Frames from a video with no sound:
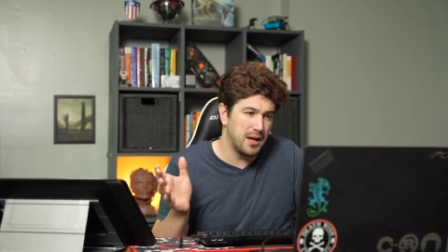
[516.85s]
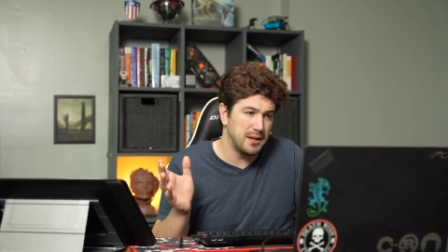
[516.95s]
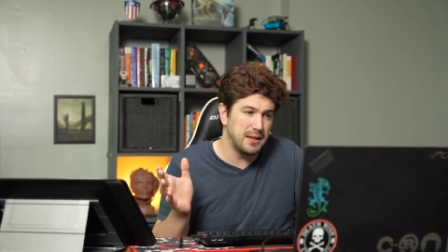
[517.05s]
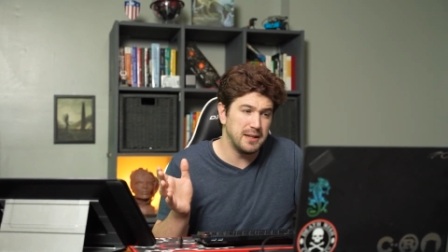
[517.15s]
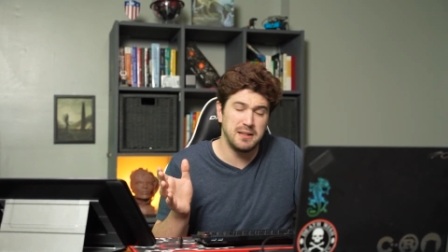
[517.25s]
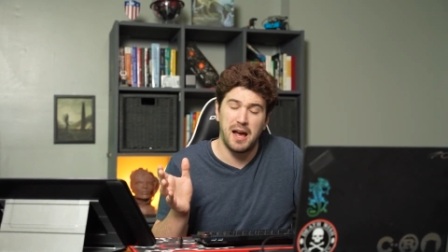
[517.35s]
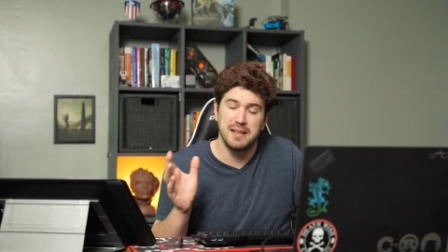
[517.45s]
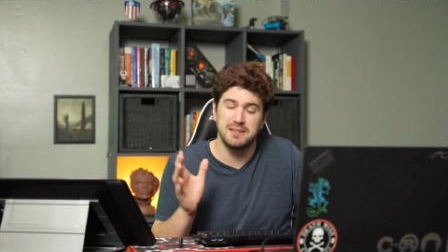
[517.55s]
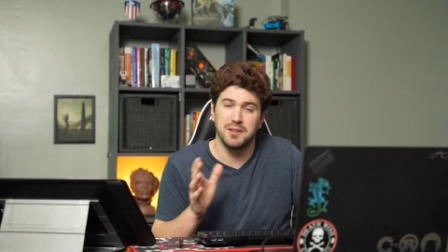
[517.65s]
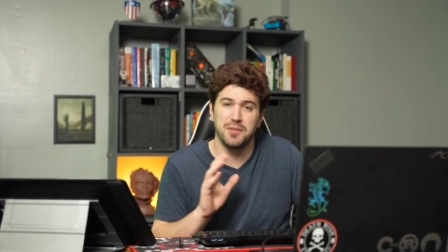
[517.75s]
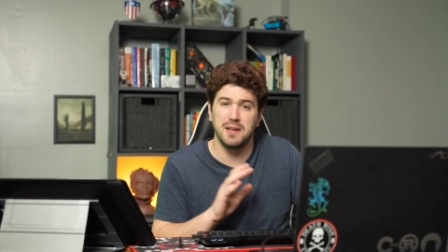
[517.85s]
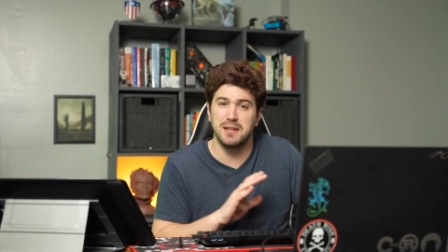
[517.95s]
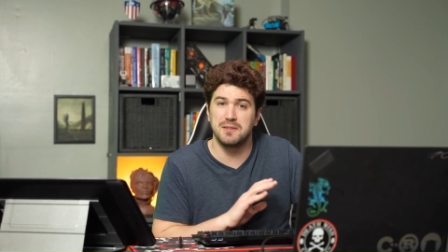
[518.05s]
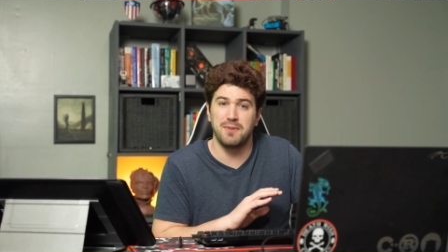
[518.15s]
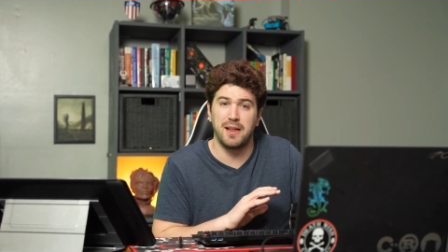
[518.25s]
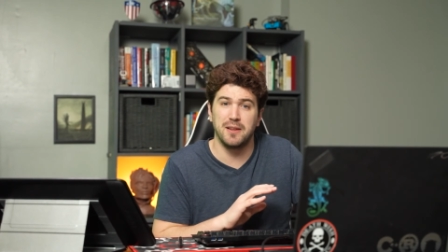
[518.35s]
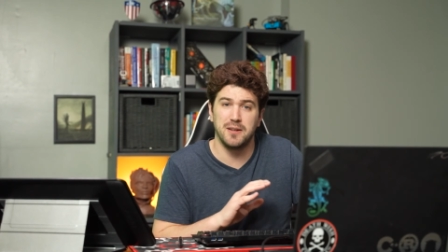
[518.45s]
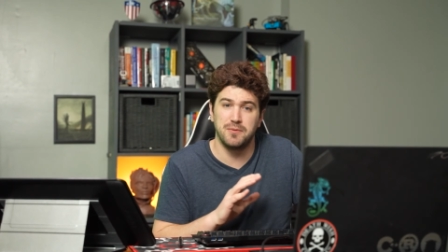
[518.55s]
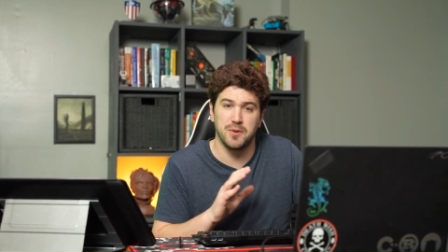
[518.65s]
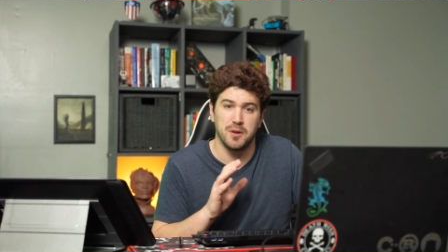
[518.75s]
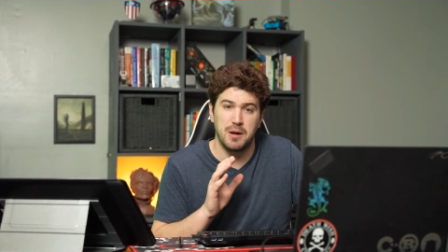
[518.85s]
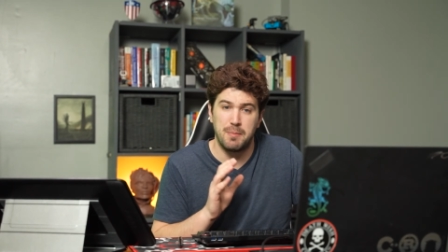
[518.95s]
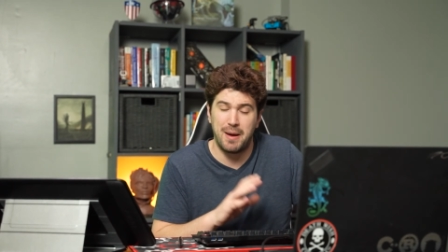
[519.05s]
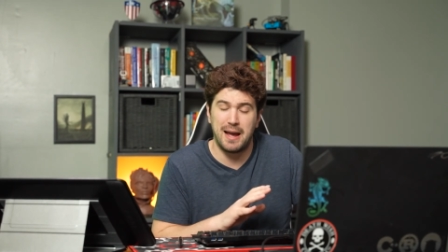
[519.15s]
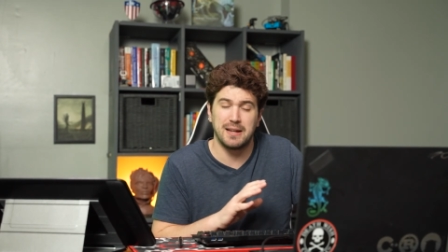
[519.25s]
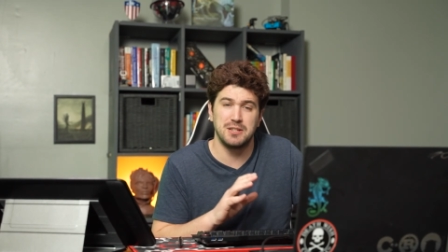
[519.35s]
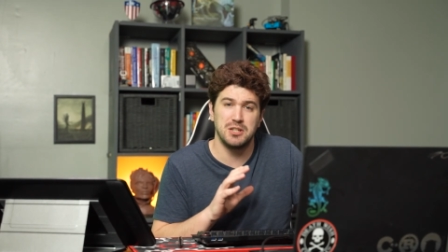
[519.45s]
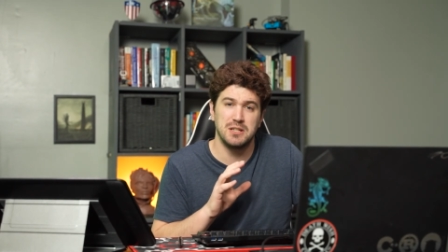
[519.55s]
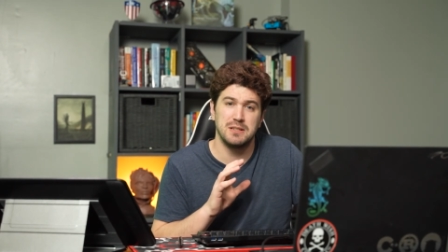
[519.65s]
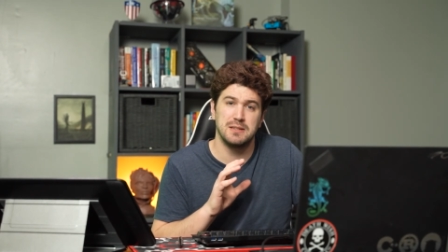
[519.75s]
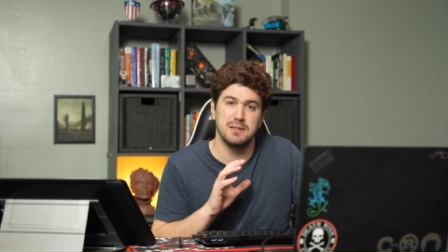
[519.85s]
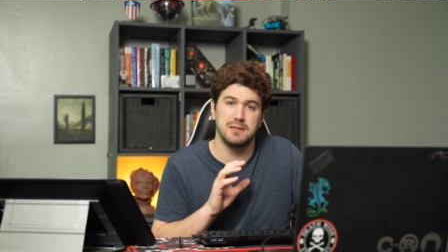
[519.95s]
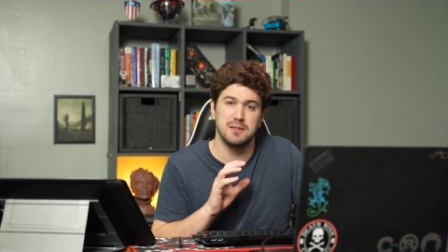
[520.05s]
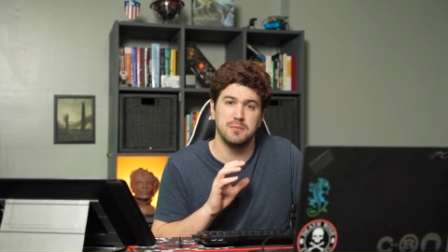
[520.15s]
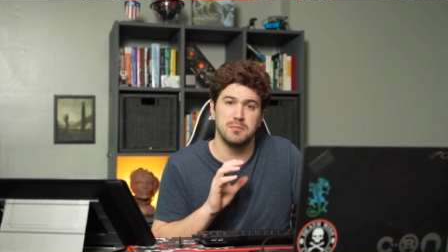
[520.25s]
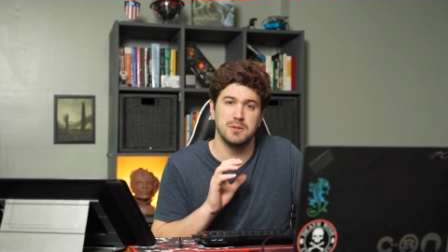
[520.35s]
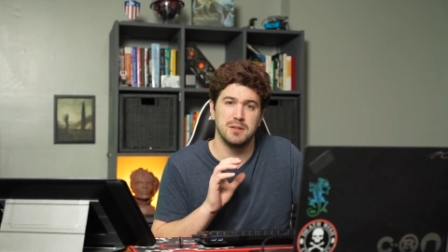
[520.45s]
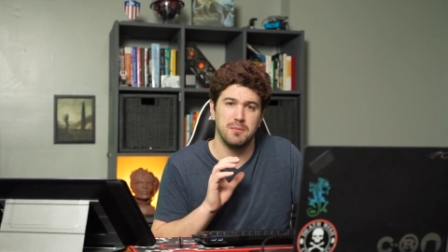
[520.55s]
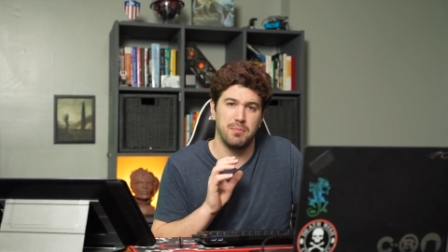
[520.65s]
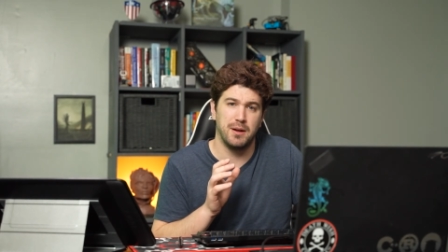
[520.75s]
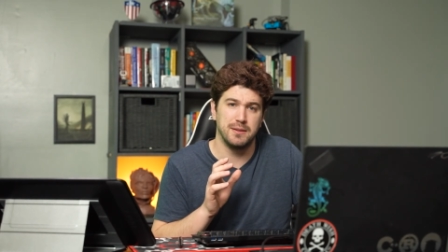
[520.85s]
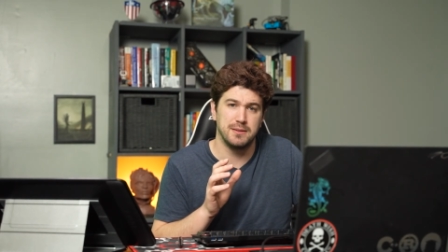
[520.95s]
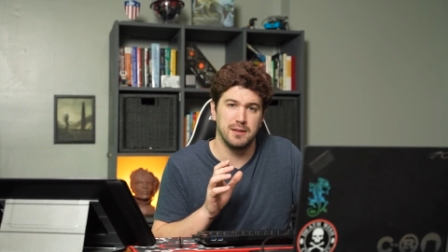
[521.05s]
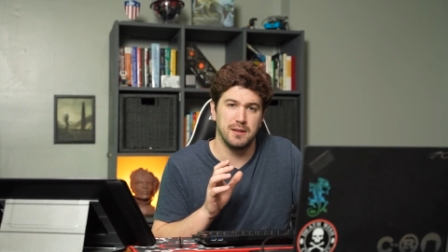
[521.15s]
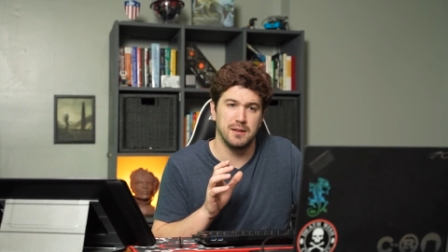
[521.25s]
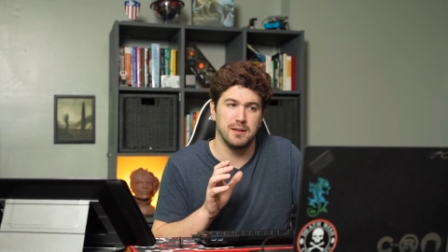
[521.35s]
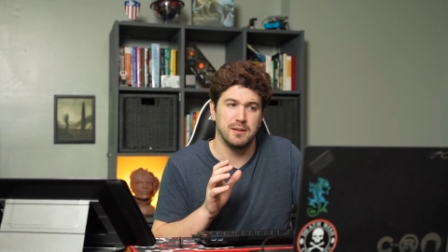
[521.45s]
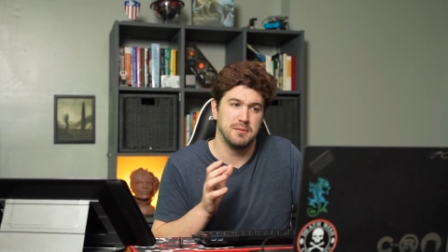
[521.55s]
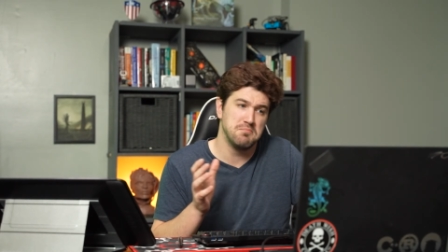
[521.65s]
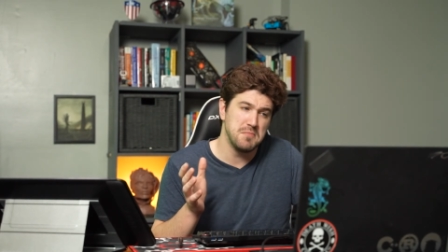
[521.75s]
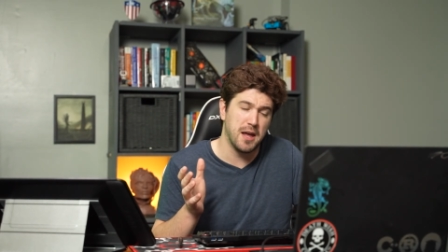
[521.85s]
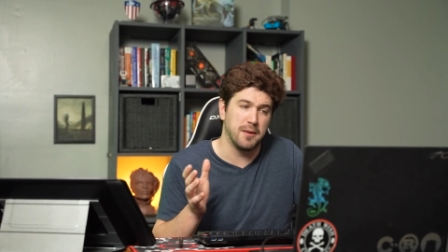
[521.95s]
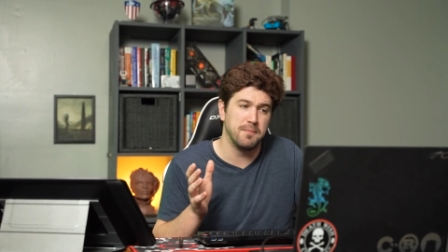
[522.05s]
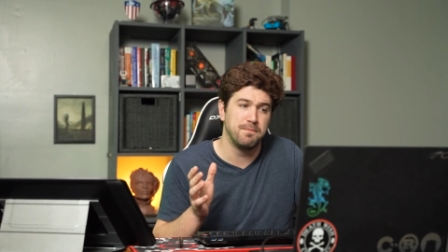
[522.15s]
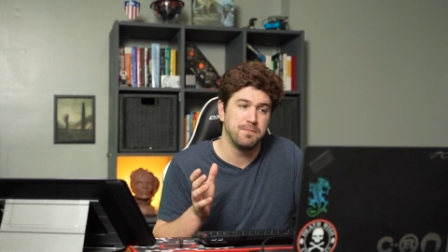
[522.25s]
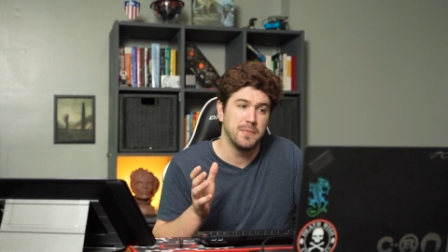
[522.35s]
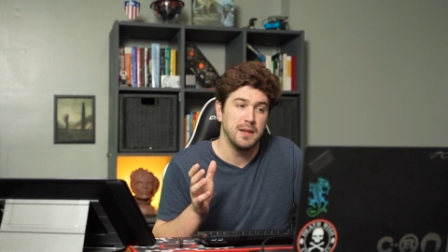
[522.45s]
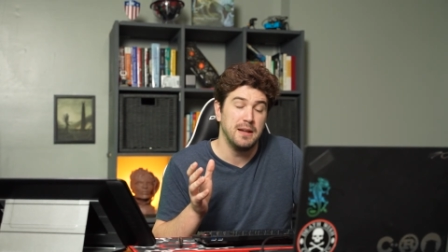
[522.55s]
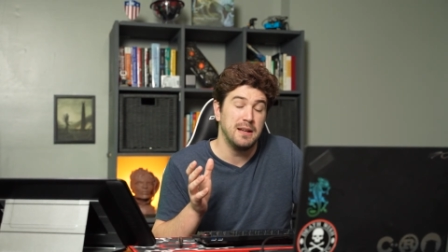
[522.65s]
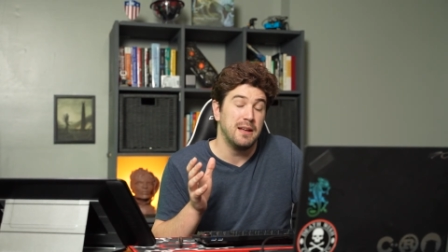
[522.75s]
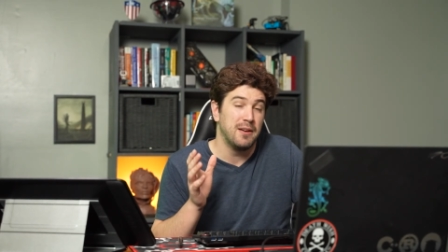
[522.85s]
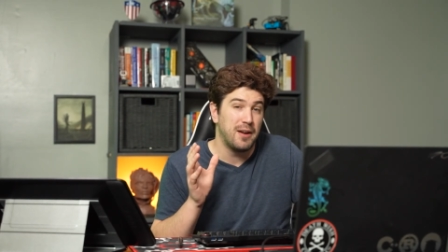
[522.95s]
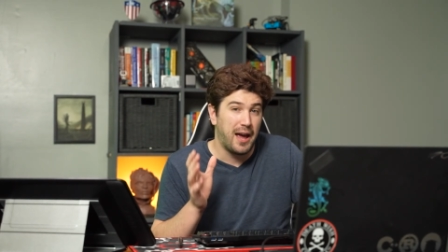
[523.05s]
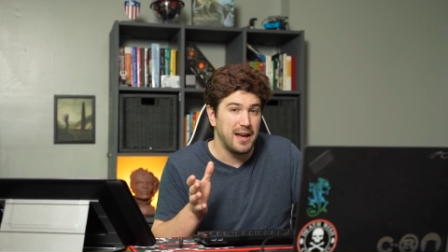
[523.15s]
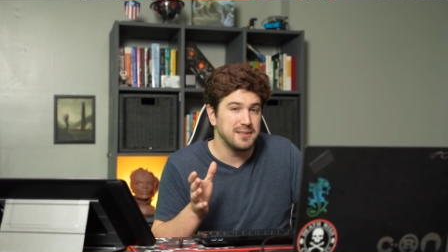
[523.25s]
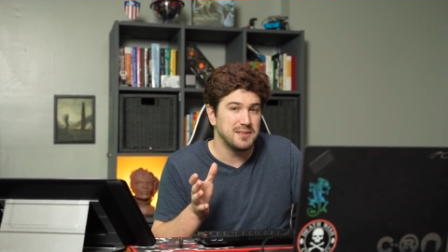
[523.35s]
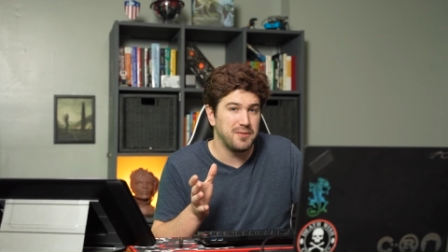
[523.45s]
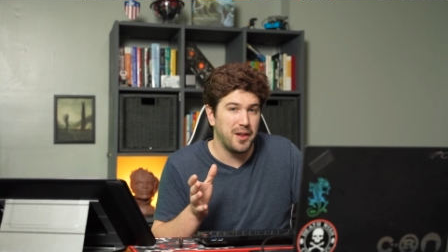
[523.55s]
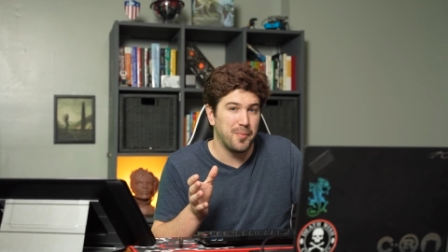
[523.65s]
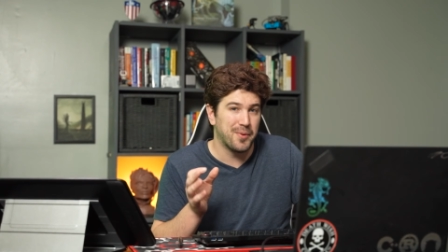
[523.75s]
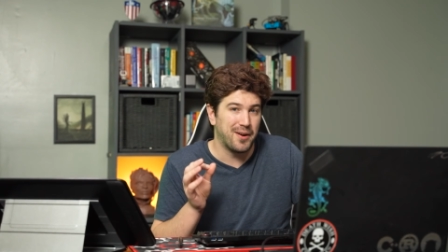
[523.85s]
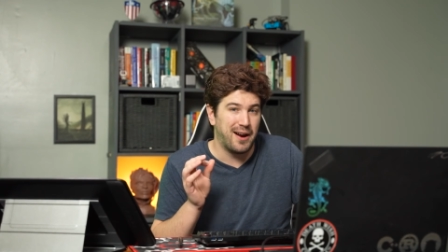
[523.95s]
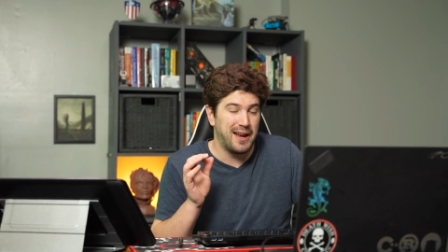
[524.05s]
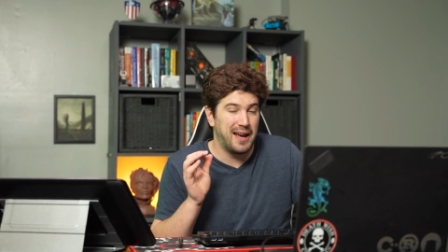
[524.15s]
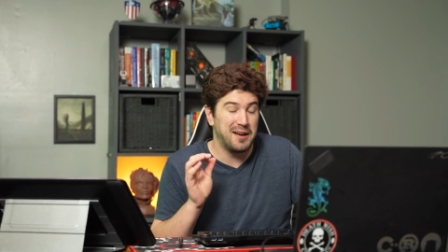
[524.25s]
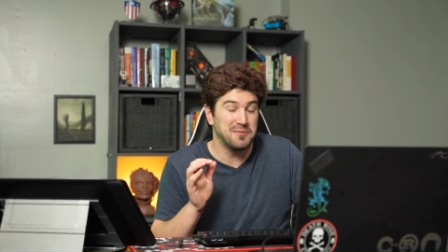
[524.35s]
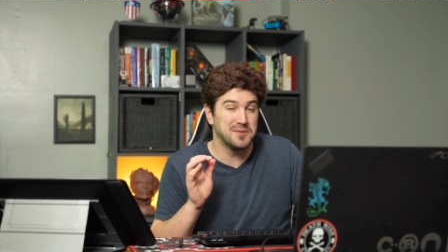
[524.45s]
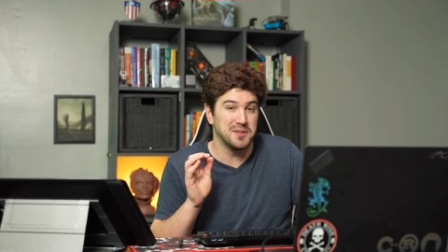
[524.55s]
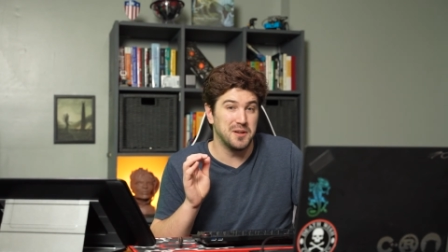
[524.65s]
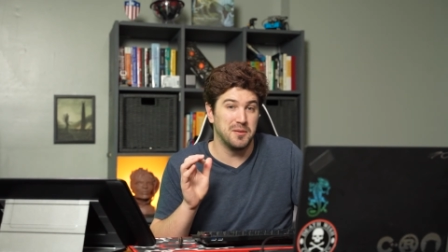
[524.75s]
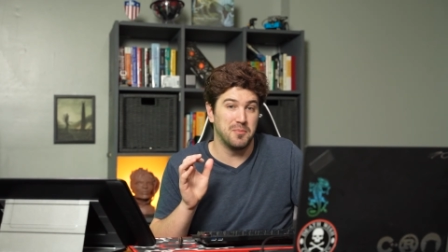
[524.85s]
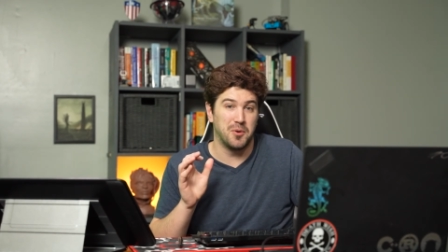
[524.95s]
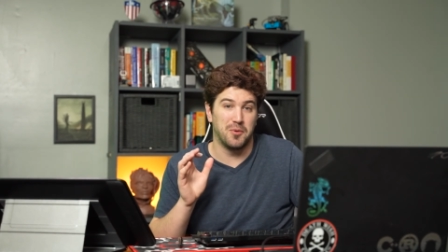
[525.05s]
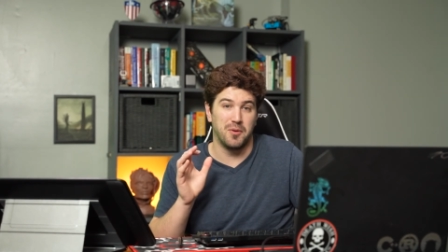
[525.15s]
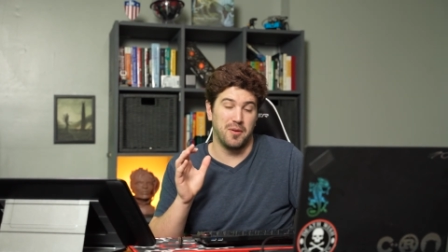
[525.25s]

Again, I still think it's valid for packaging systems, but uh, yeah, as a developer, I have some uh,